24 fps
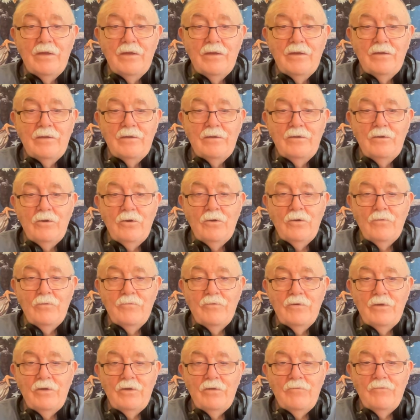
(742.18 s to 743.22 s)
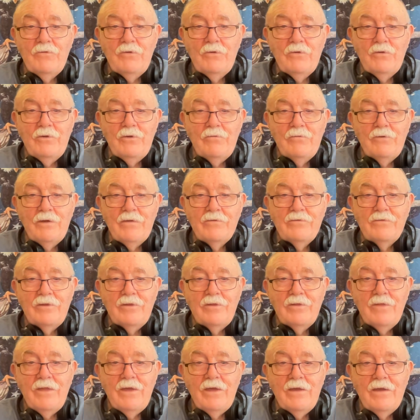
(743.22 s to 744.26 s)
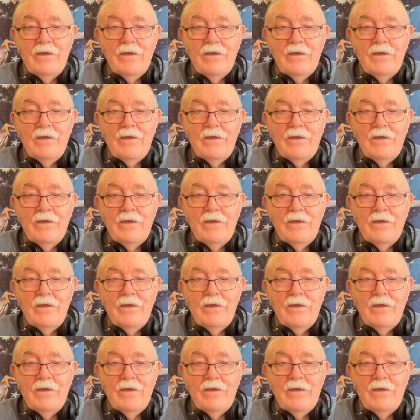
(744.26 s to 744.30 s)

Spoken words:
you know, if you're interested in that,